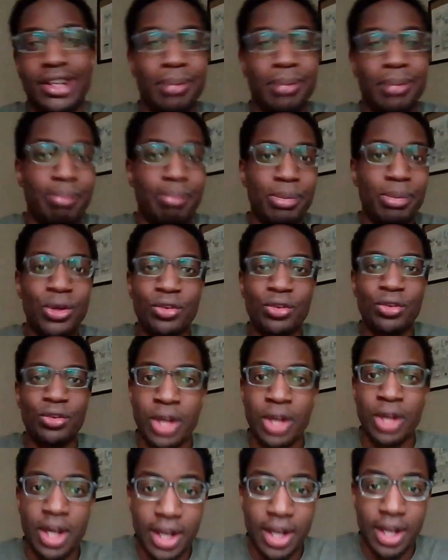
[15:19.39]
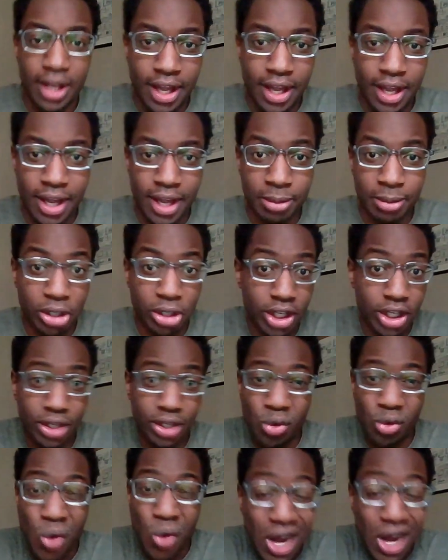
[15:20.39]
they're both um, good
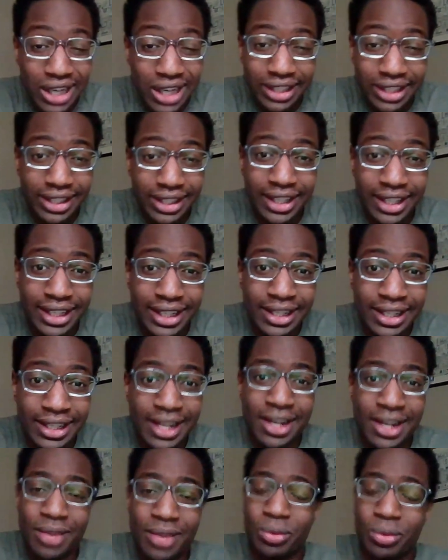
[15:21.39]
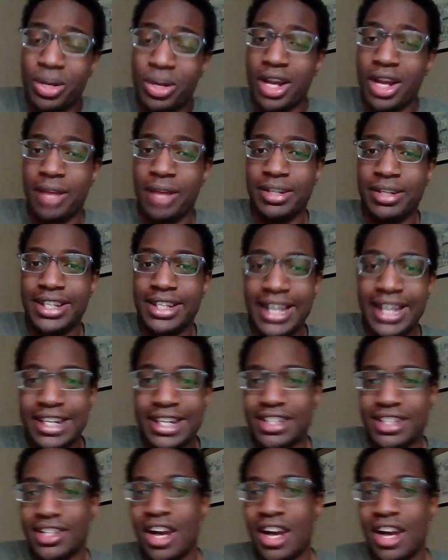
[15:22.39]
quality um, data
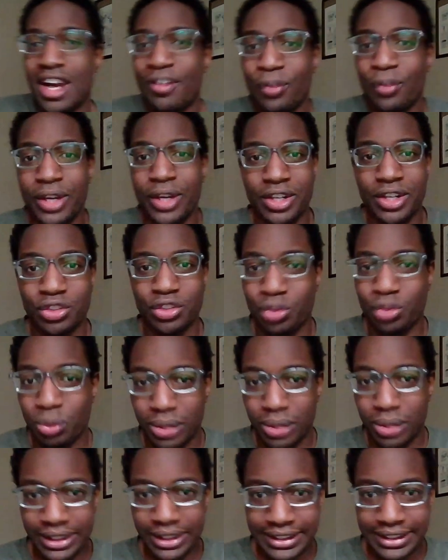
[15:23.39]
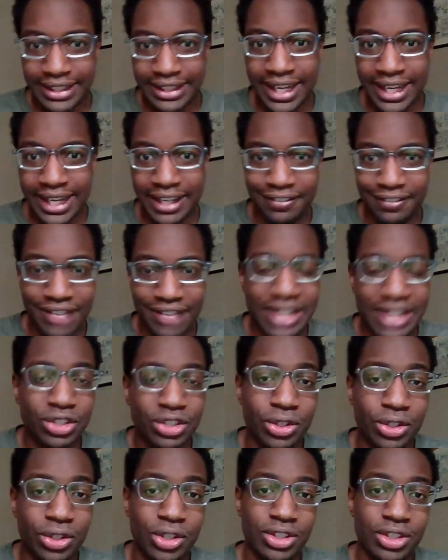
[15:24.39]
softwares for real estate
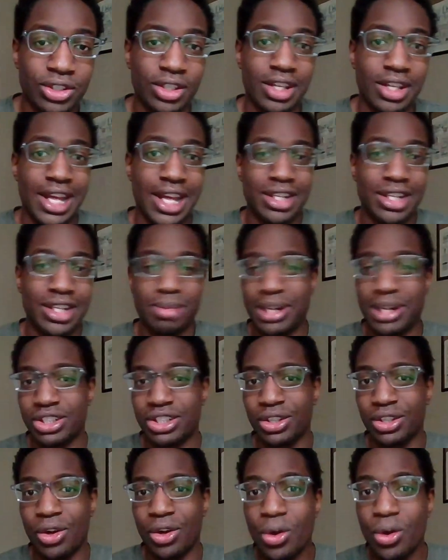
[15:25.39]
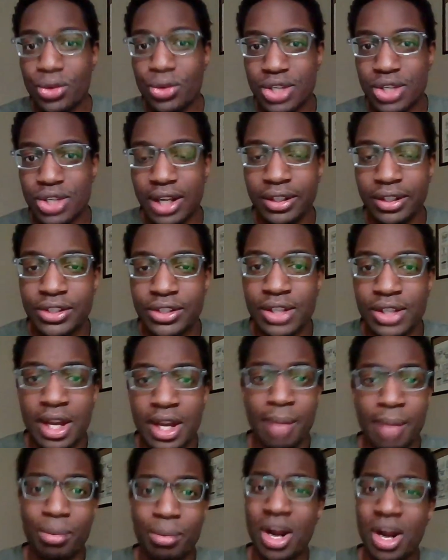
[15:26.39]
investors, especially wholesalers.
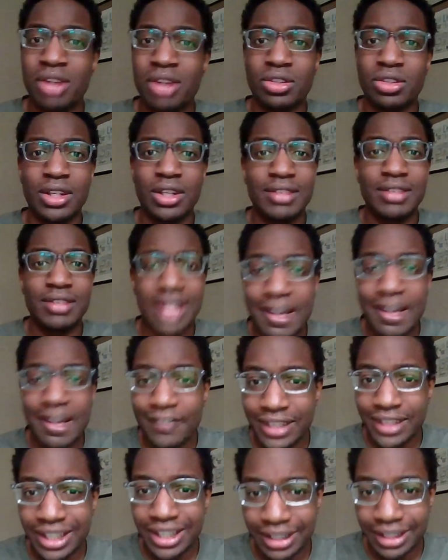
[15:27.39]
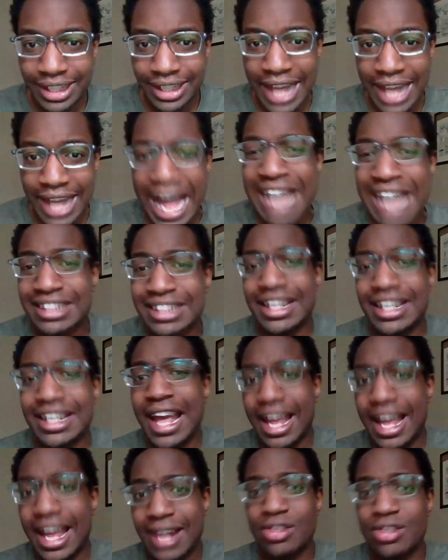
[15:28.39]
PropStream definitely has an
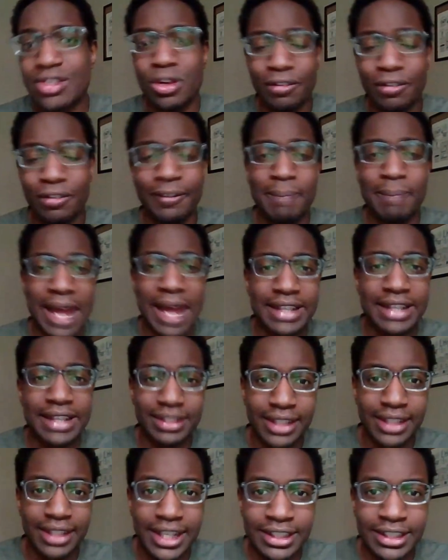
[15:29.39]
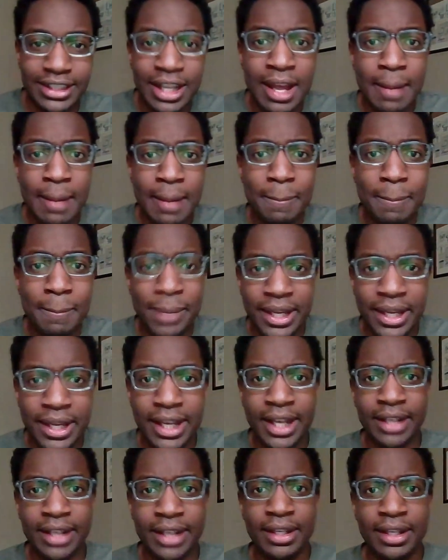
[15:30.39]
edge over batch leads
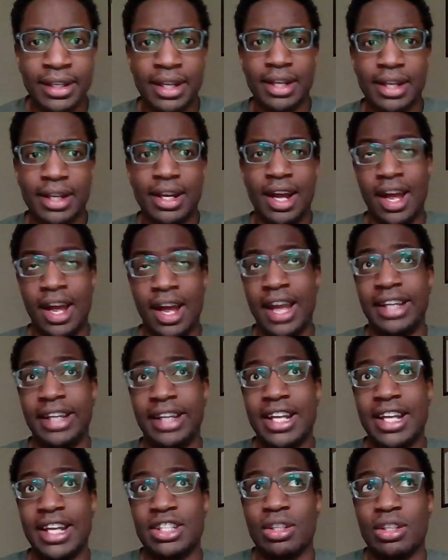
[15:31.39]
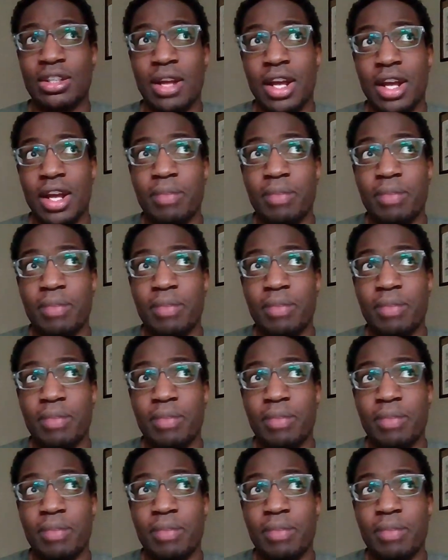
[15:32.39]
being, uh, I guess,